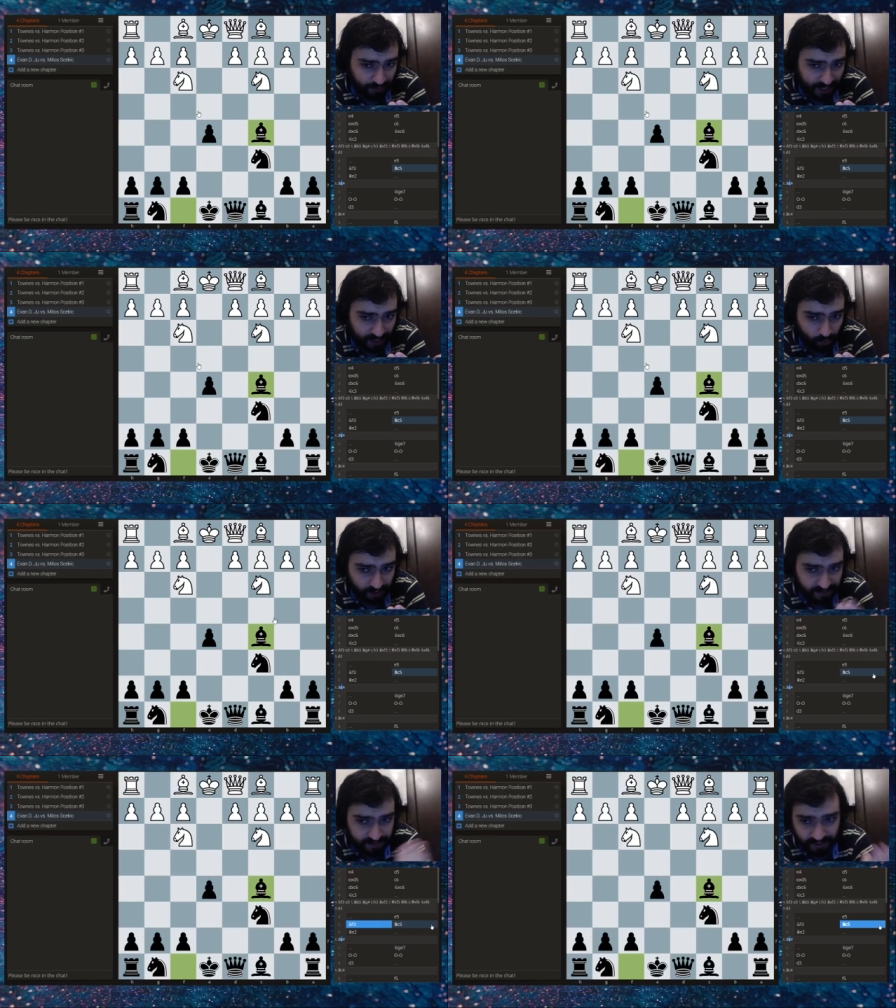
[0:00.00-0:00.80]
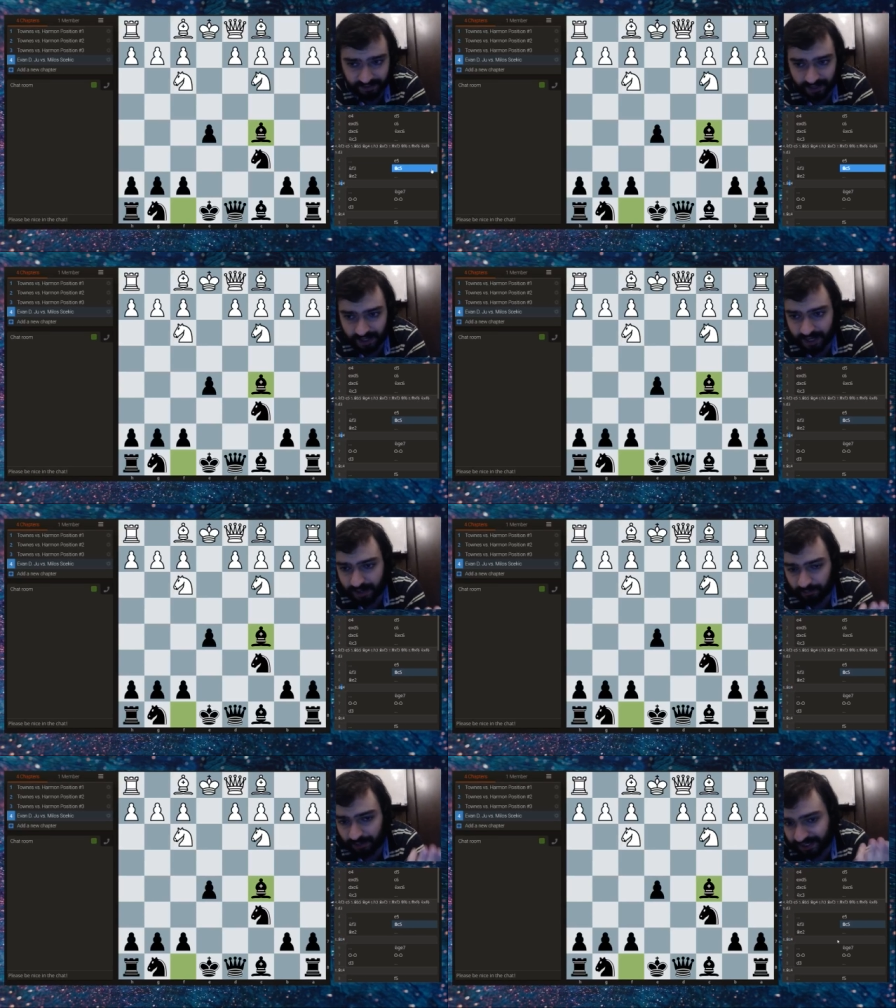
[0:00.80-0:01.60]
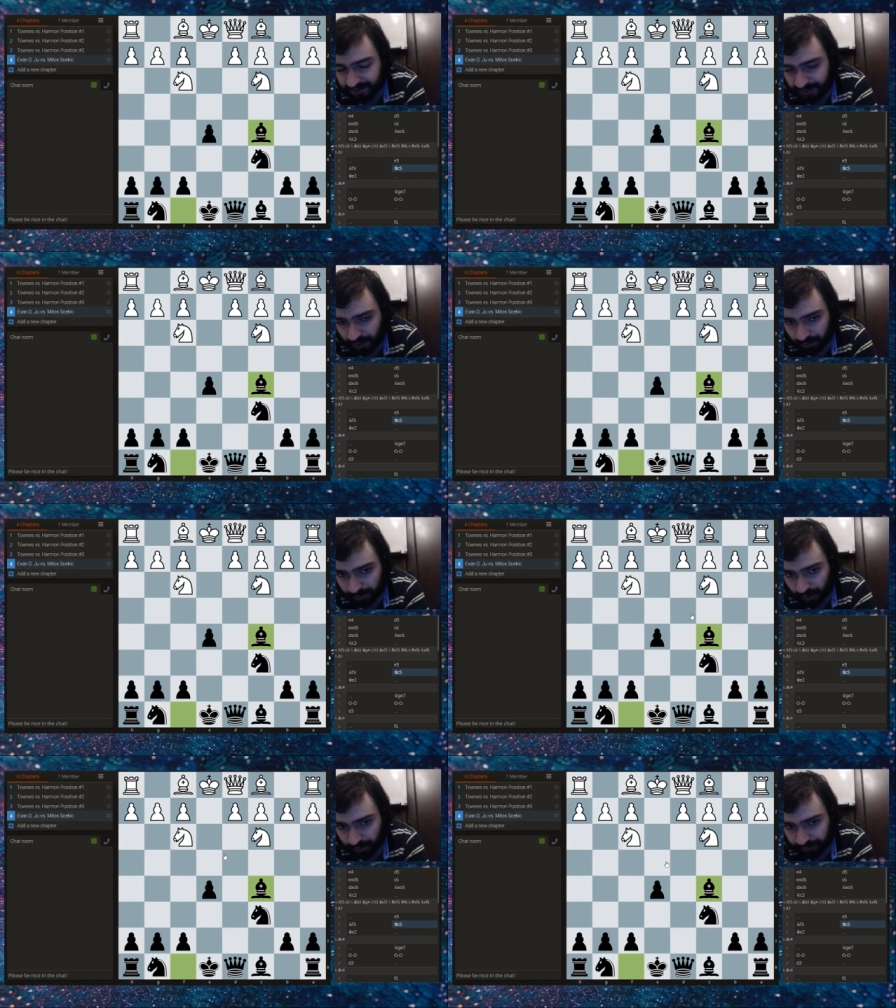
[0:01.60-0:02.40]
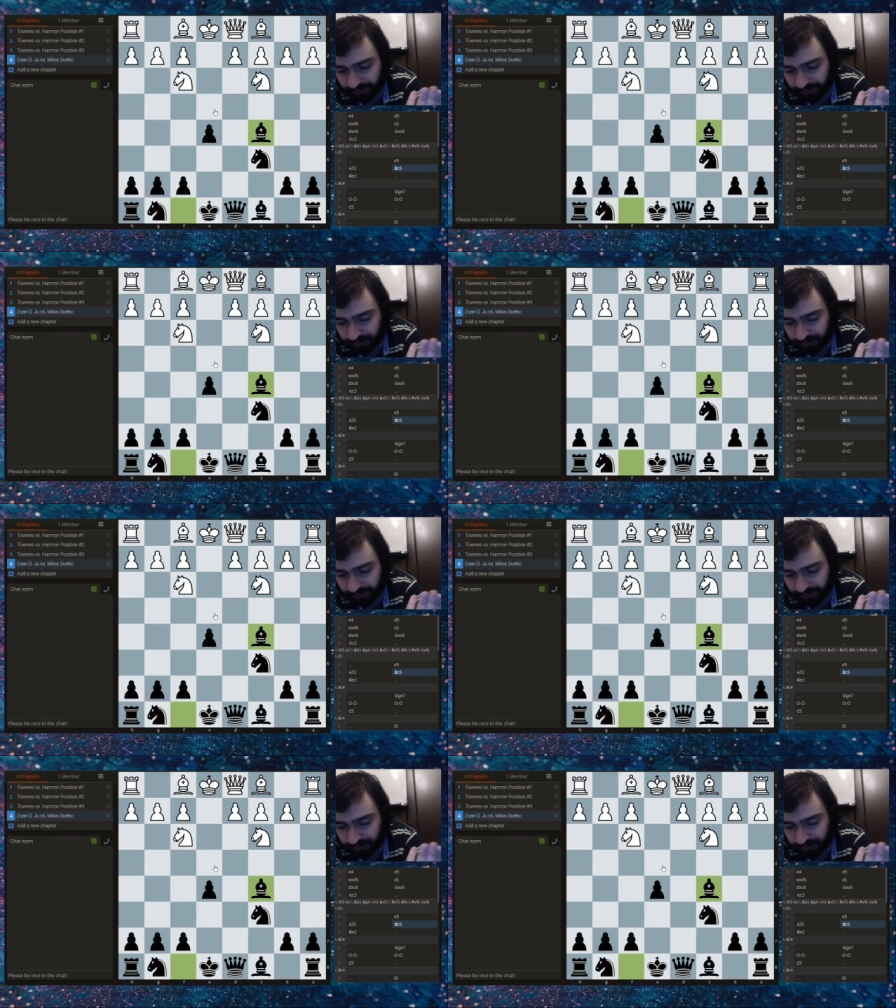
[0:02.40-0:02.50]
black wants. Black is down a pawn, but